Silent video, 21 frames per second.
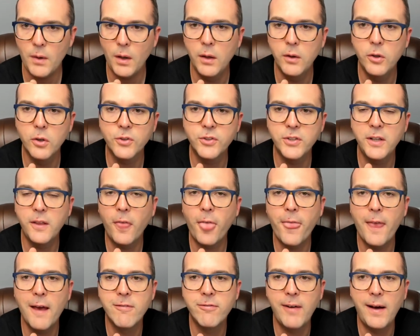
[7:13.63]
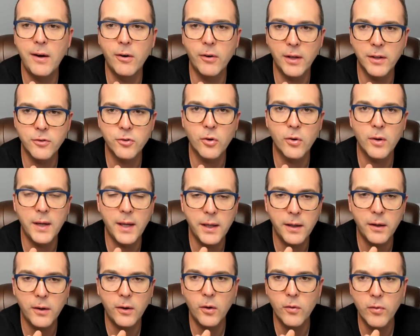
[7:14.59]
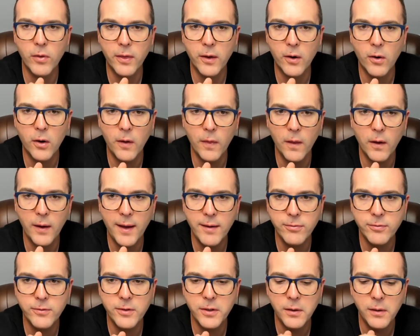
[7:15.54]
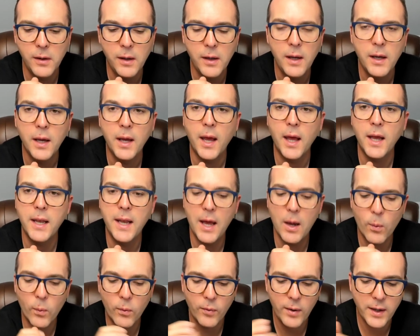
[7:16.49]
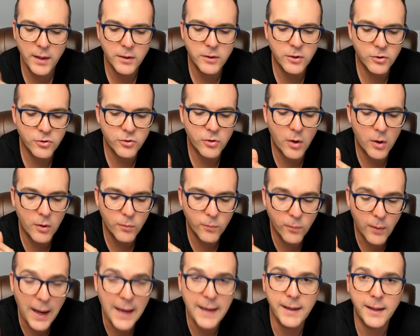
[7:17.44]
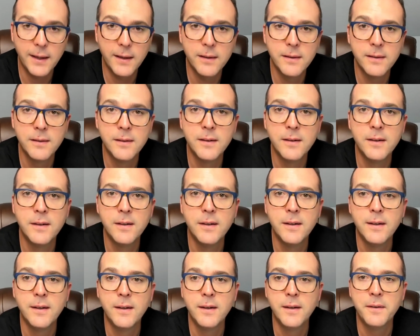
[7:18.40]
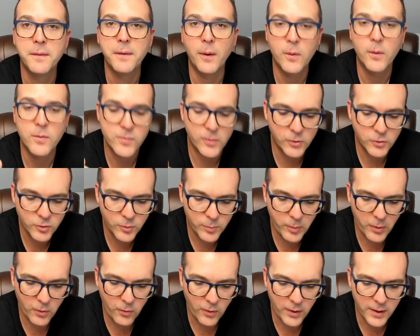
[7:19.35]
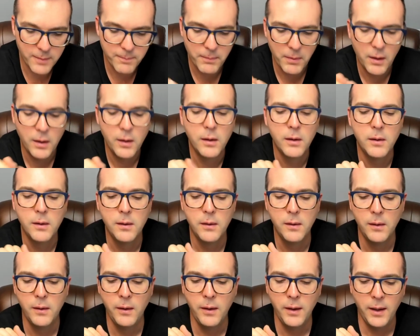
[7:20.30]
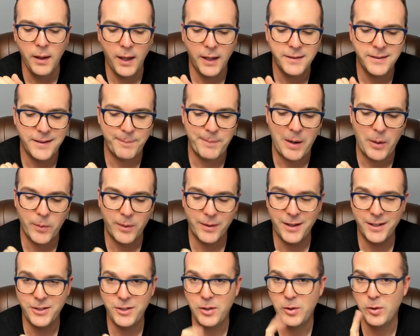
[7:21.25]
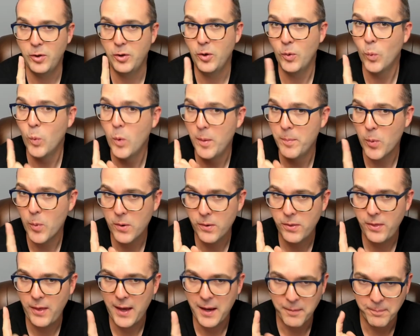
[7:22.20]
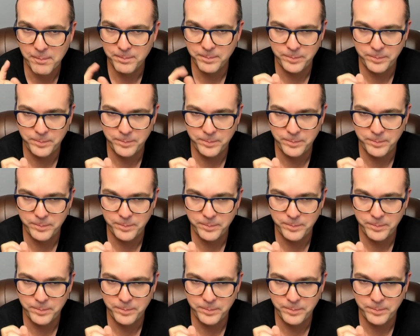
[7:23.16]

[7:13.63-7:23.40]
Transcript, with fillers: You'll see that that file gets created over there on the left. And now we're ready to start writing our first program. Except I would like you to do one more thing.